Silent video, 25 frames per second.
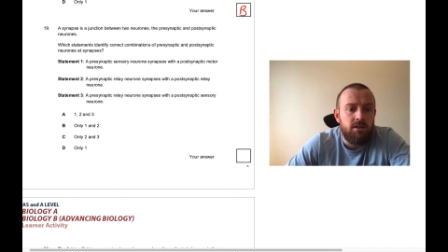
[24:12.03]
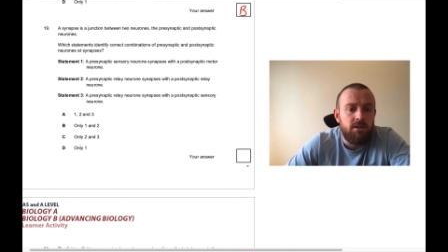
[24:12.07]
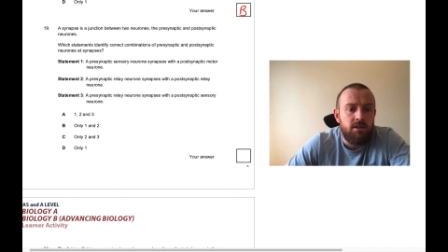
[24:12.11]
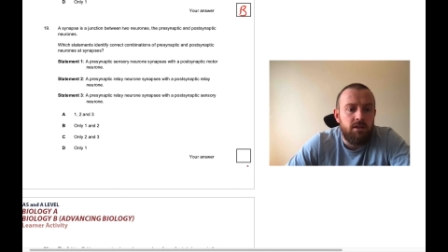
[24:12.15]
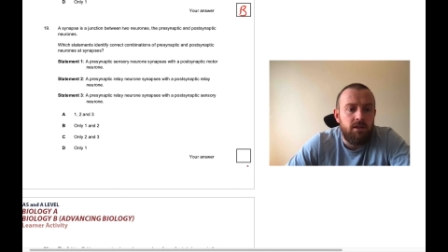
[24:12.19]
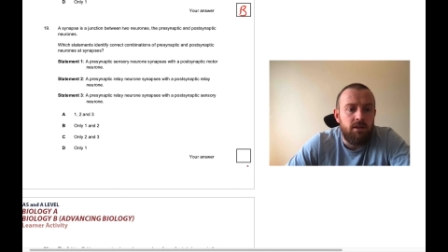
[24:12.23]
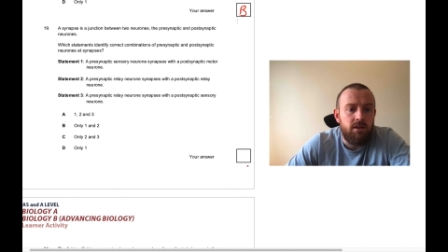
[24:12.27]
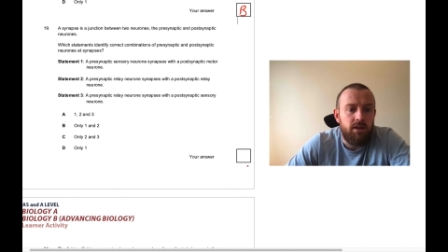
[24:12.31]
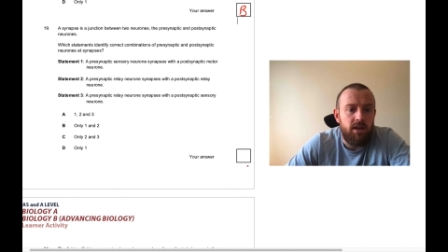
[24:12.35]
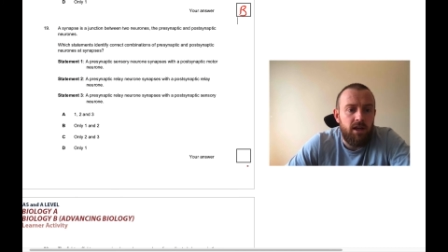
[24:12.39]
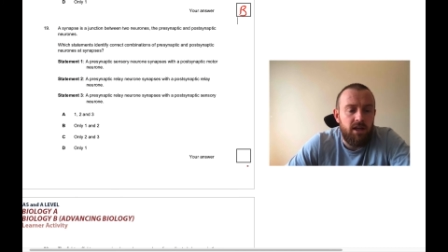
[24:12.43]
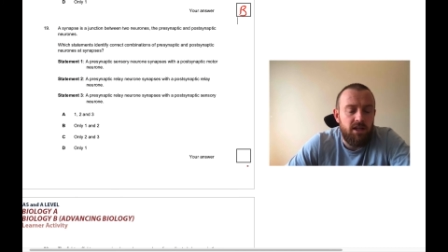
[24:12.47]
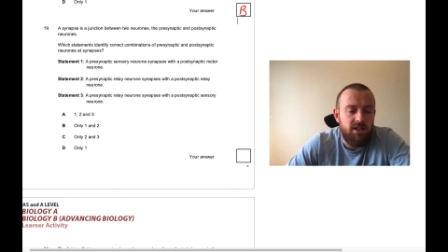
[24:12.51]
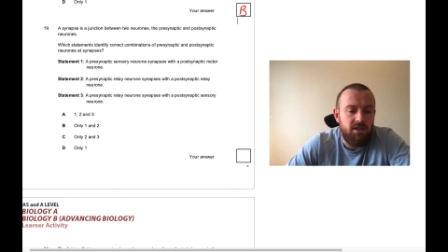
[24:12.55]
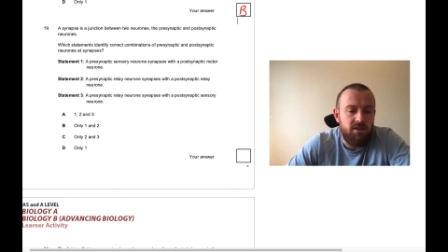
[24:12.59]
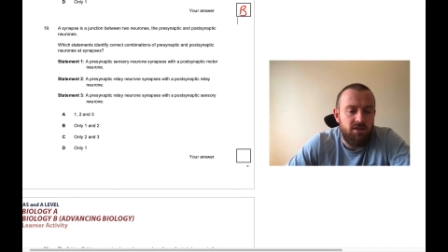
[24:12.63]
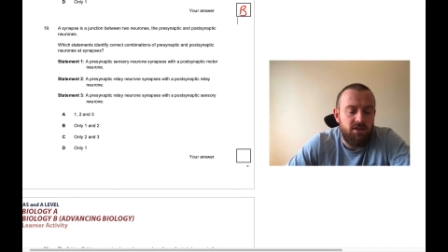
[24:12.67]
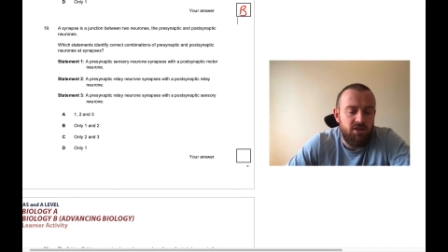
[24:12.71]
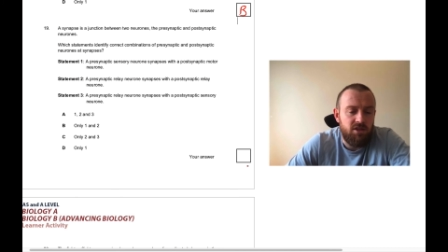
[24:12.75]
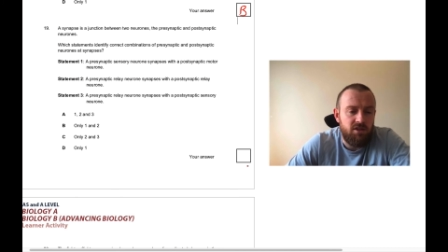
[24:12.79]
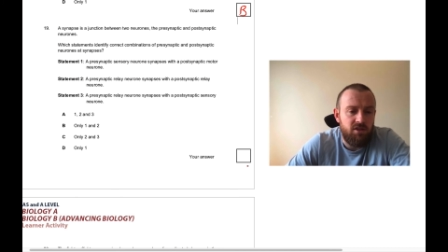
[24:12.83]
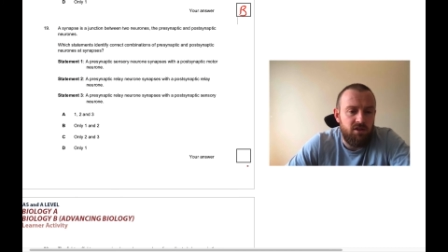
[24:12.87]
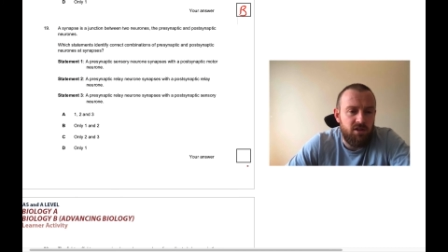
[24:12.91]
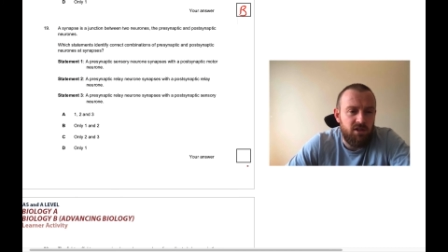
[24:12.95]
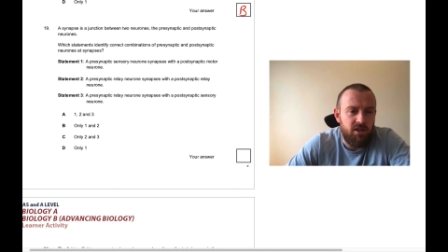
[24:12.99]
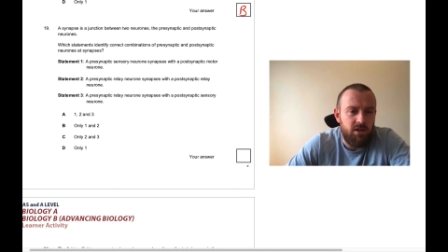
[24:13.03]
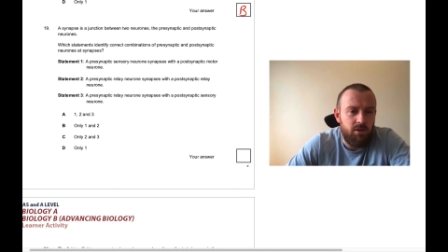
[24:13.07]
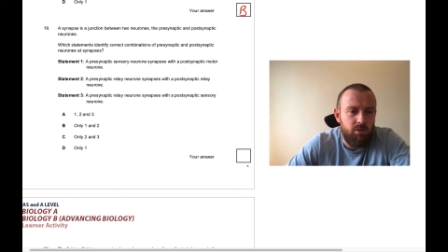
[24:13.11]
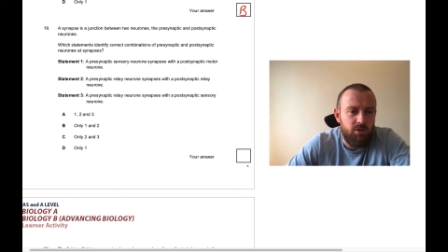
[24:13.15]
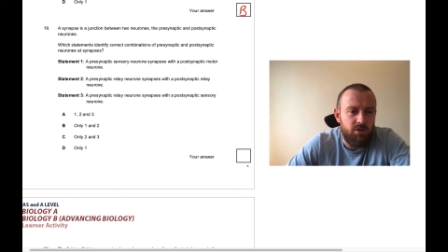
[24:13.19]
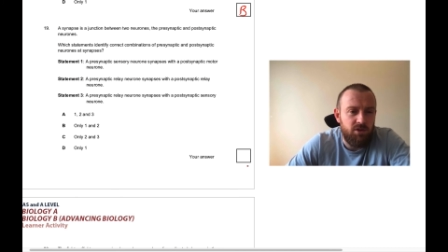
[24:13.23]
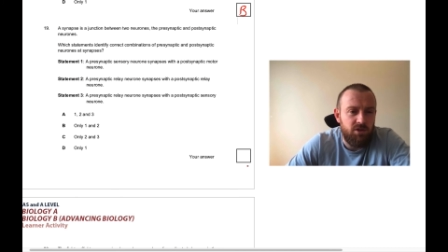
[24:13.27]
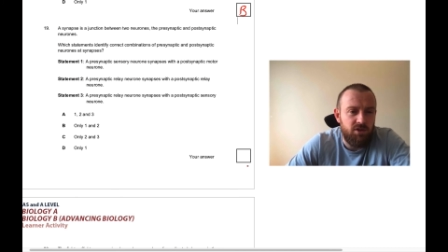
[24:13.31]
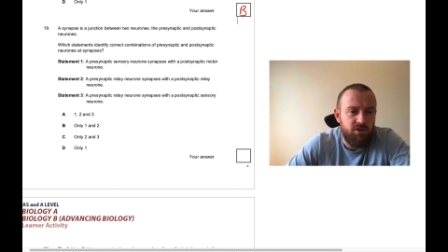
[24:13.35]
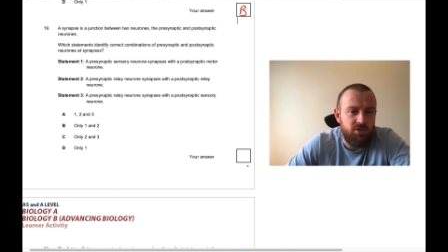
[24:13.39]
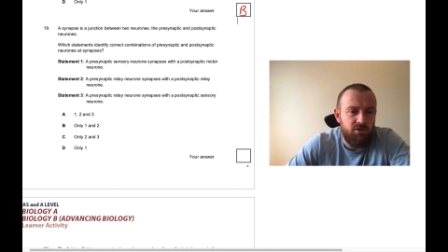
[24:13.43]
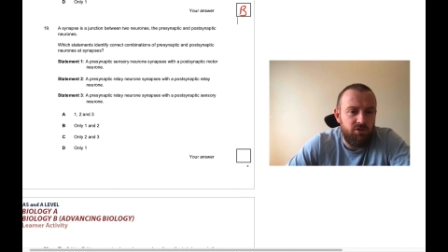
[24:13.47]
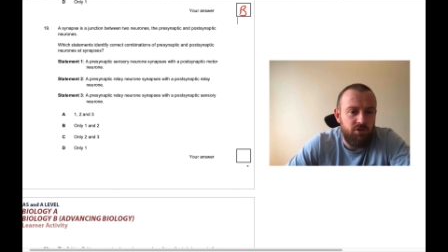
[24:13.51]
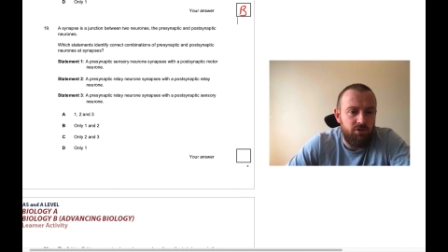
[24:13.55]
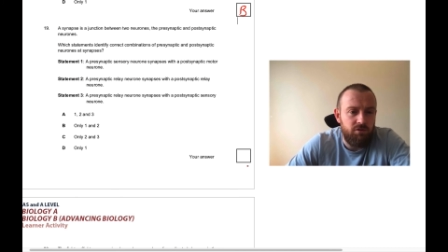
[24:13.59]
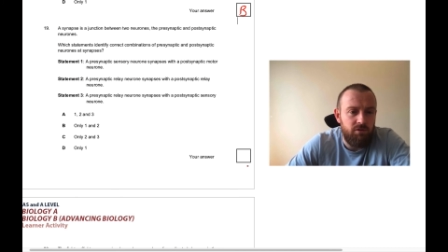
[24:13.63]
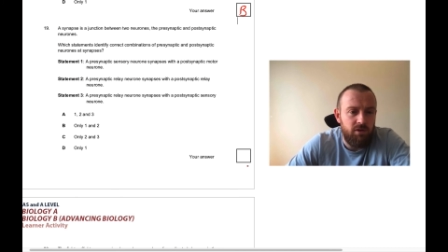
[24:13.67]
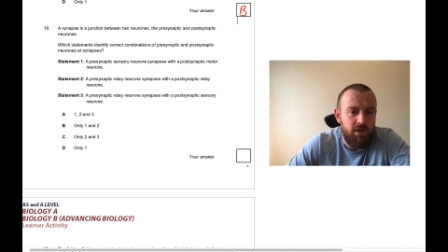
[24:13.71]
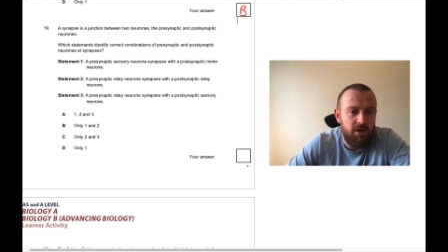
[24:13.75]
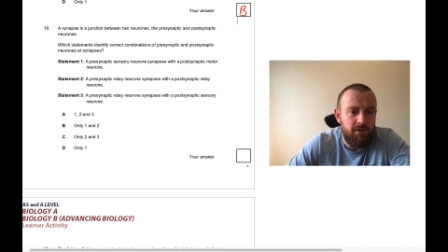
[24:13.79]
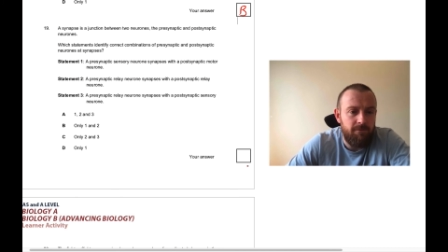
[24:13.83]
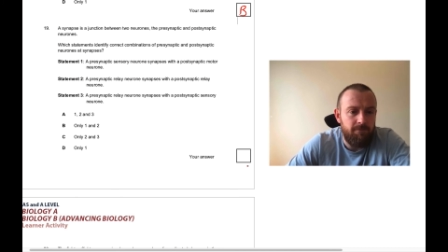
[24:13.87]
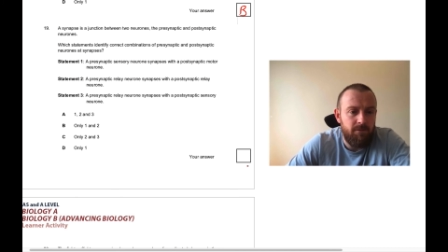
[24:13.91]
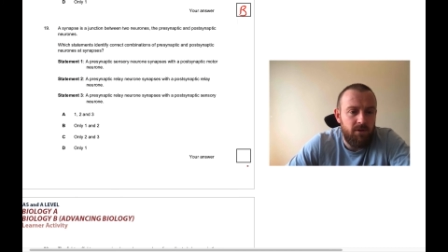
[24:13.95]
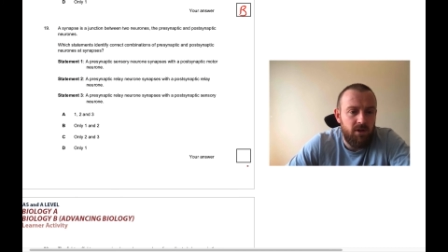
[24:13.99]
Okay, so it's just asking which is true,
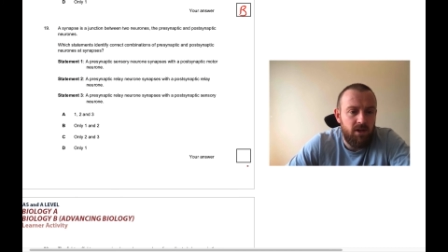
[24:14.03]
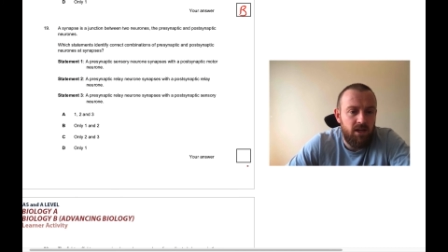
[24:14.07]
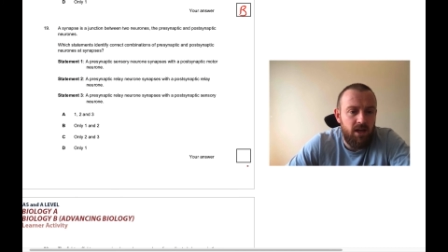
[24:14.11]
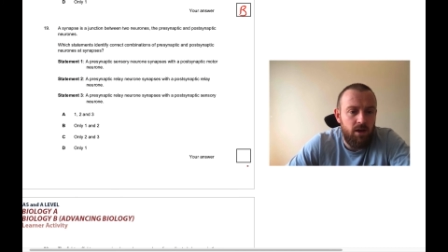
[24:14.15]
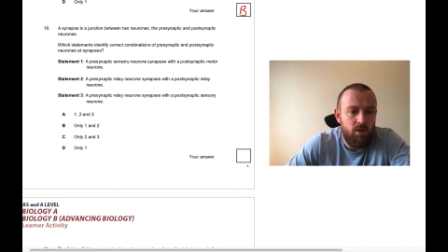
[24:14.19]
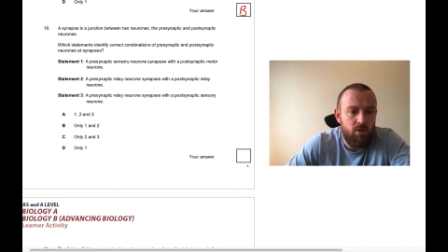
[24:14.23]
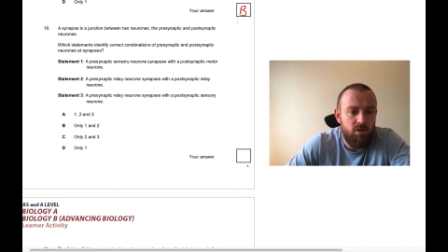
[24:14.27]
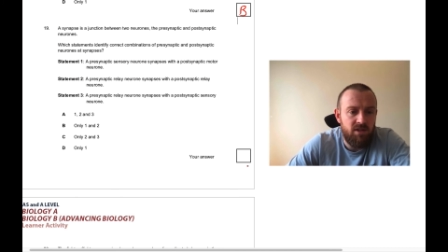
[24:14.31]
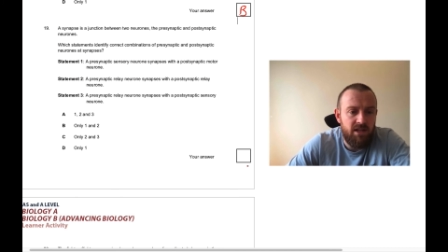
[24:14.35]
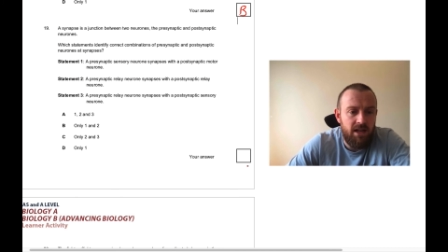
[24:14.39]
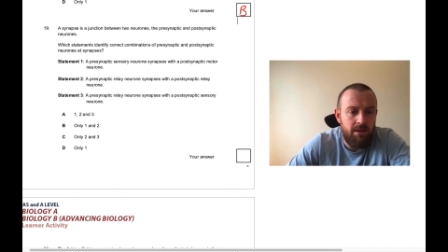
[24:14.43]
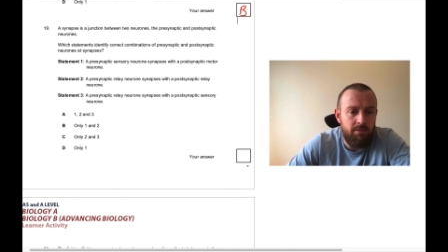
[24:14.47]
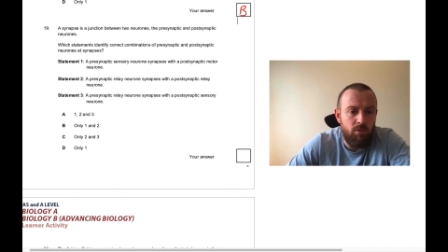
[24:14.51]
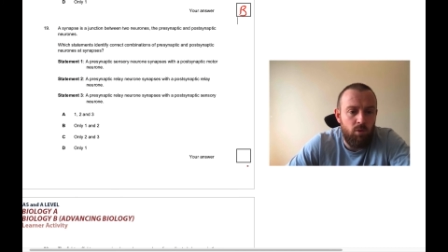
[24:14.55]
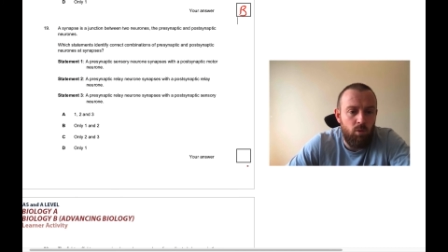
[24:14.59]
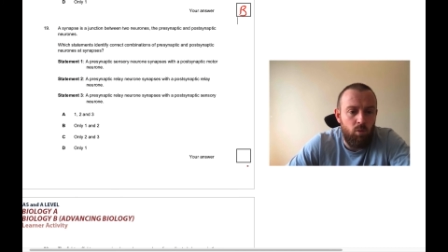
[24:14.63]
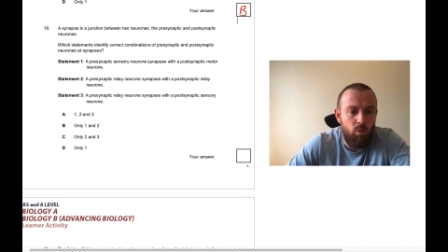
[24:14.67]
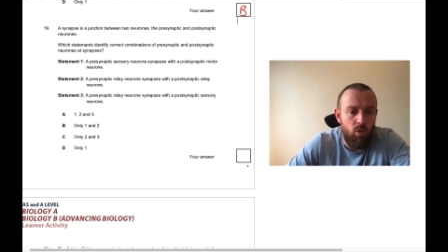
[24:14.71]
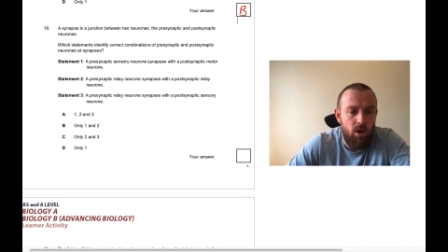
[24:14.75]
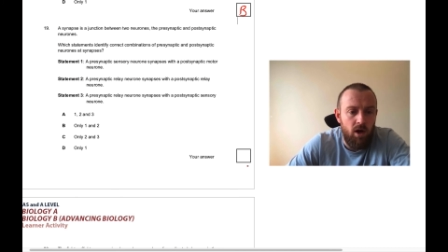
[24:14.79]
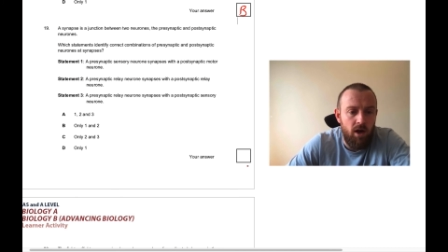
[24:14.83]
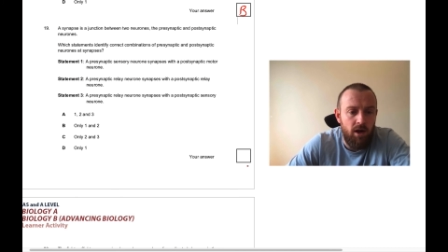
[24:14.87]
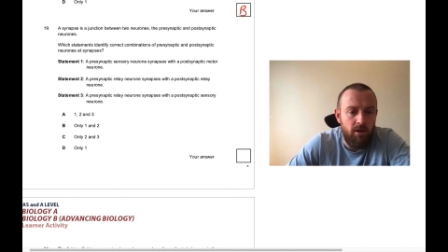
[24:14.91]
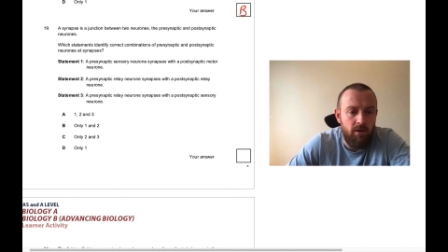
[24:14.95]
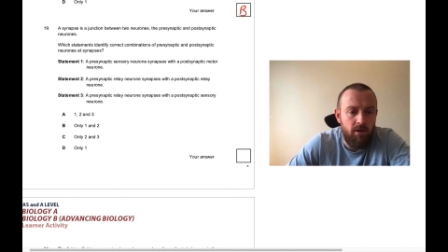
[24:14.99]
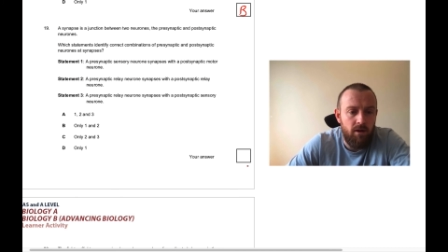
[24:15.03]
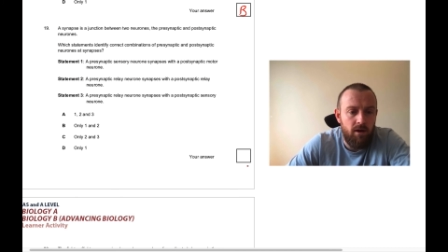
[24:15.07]
really. Okay, statement 1.